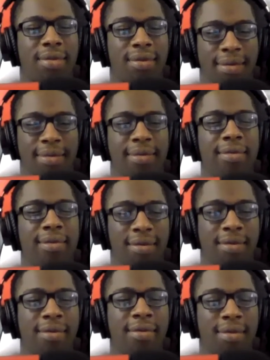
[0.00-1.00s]

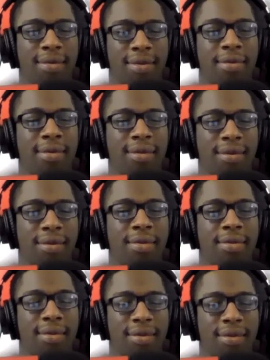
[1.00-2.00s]

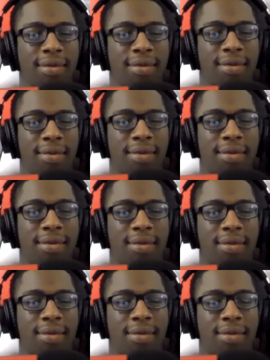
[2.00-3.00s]

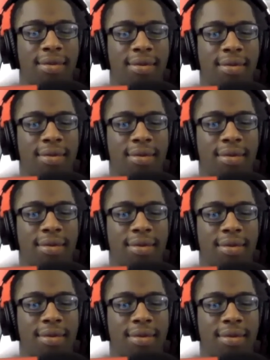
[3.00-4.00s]

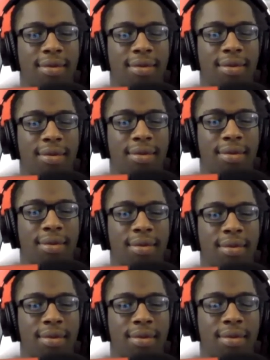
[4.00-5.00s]

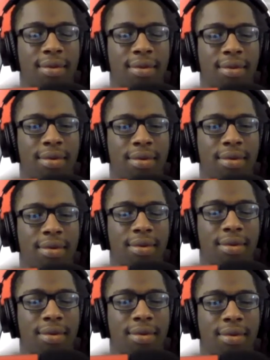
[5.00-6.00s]

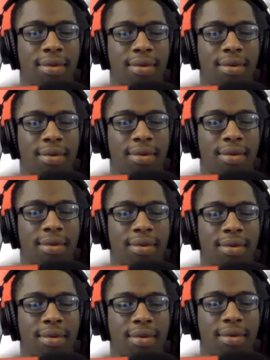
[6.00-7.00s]

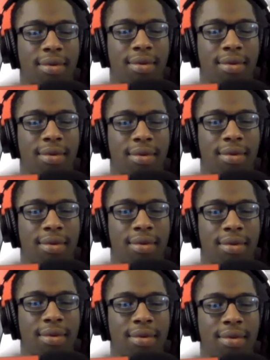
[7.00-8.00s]
[no speech]